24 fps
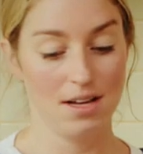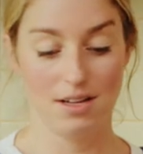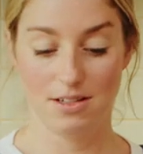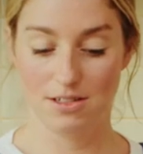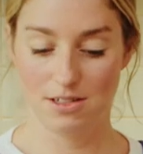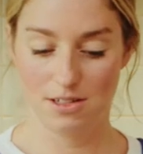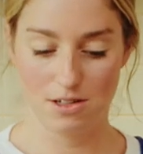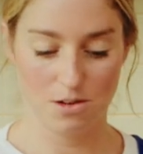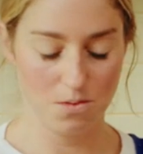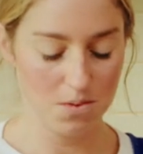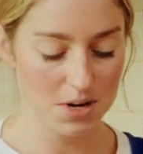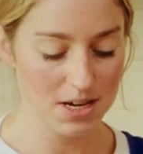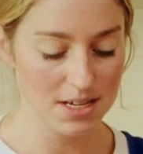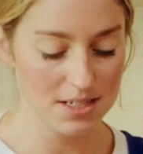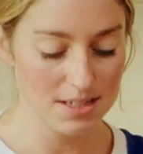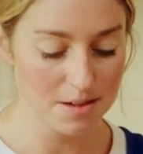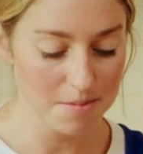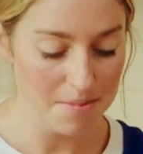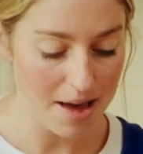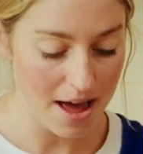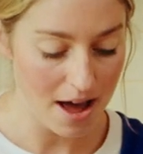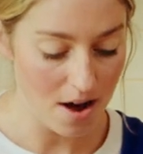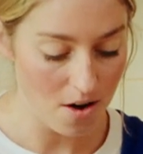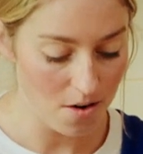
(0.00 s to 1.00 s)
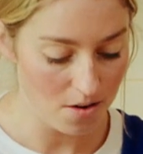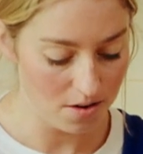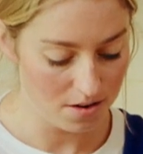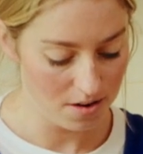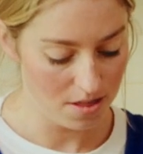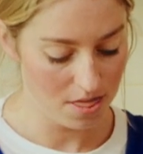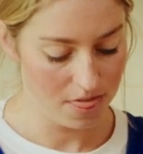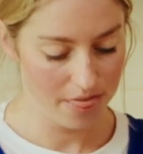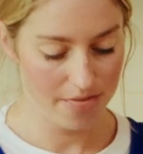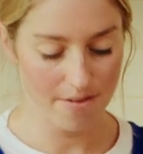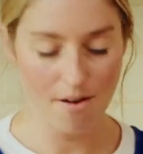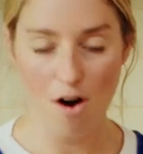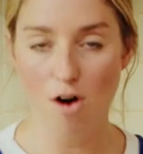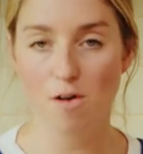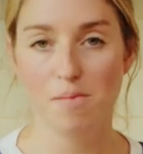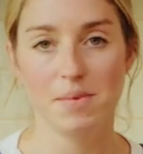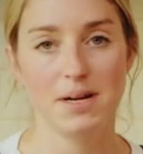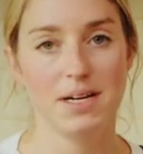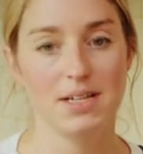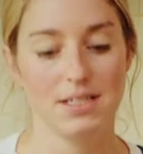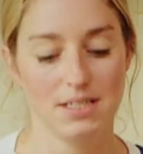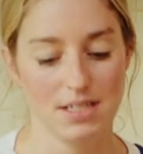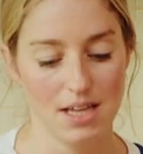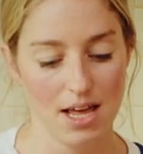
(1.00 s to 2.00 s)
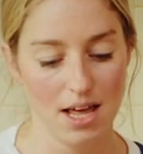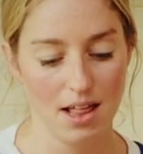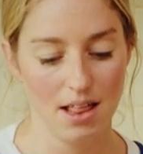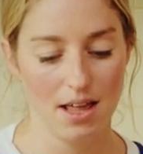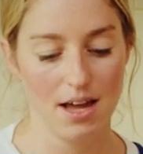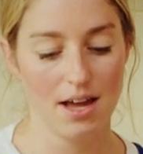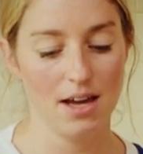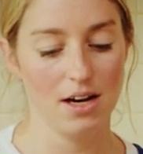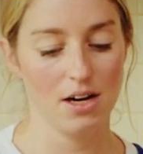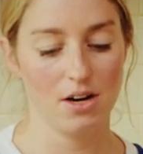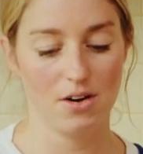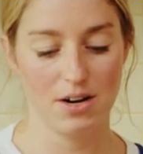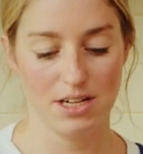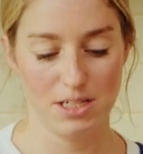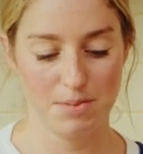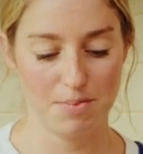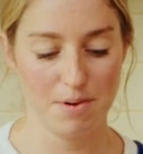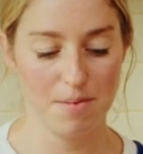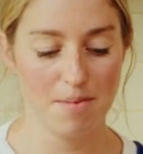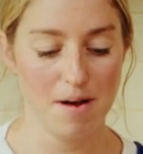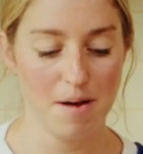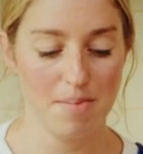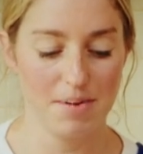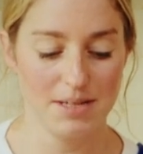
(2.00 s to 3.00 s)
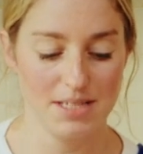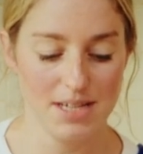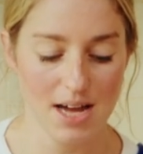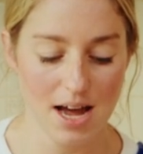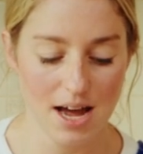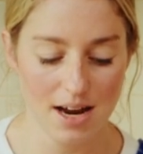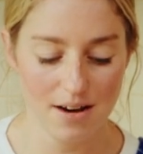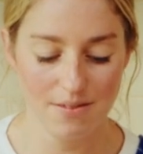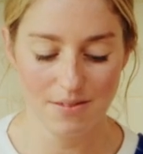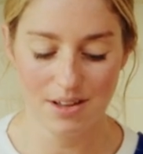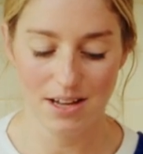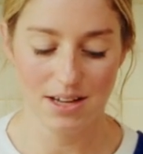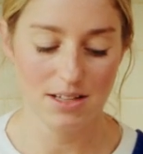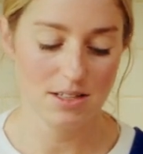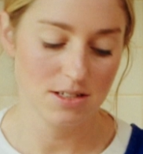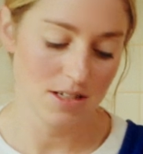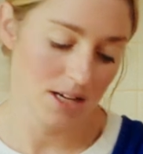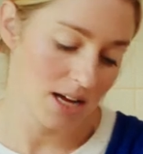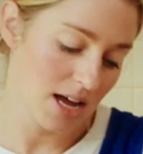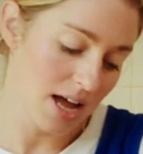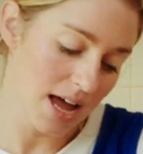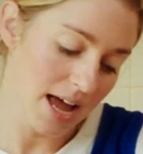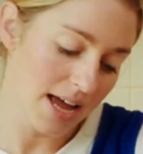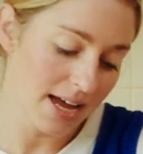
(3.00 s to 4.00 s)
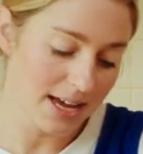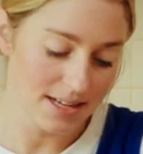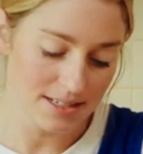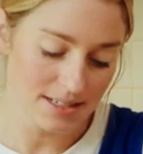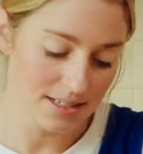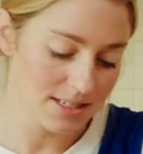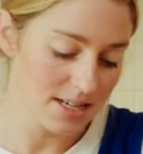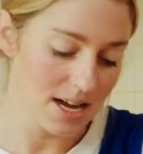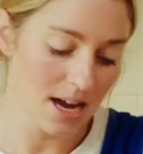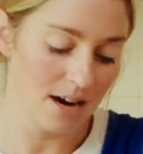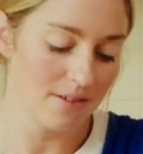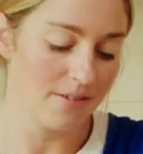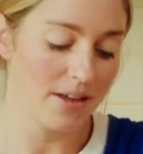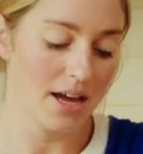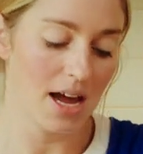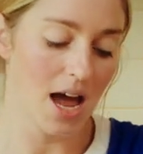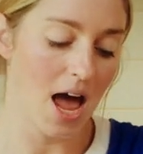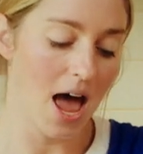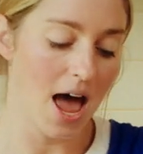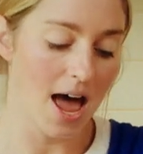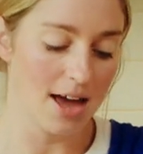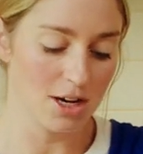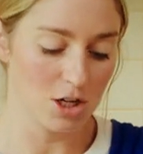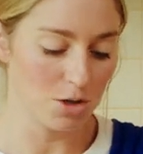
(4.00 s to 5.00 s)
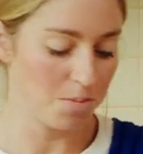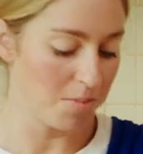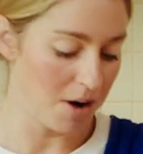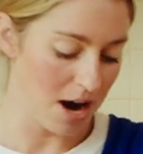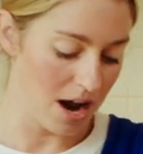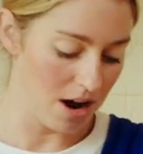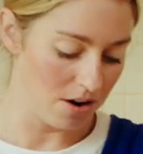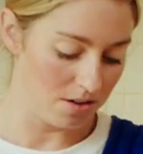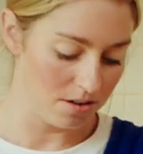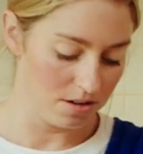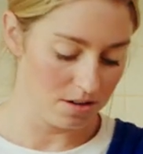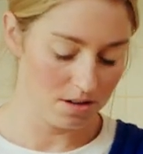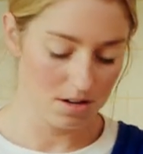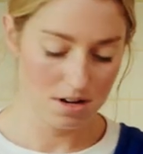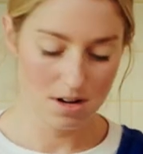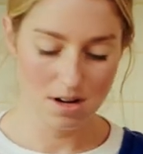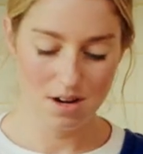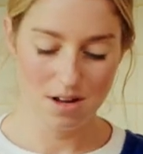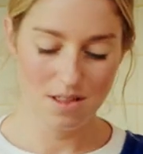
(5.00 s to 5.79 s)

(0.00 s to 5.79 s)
squeeze them out, throw them in a skillet, crisp them up. It's kind of like, I guess it's kind of like a hash brown.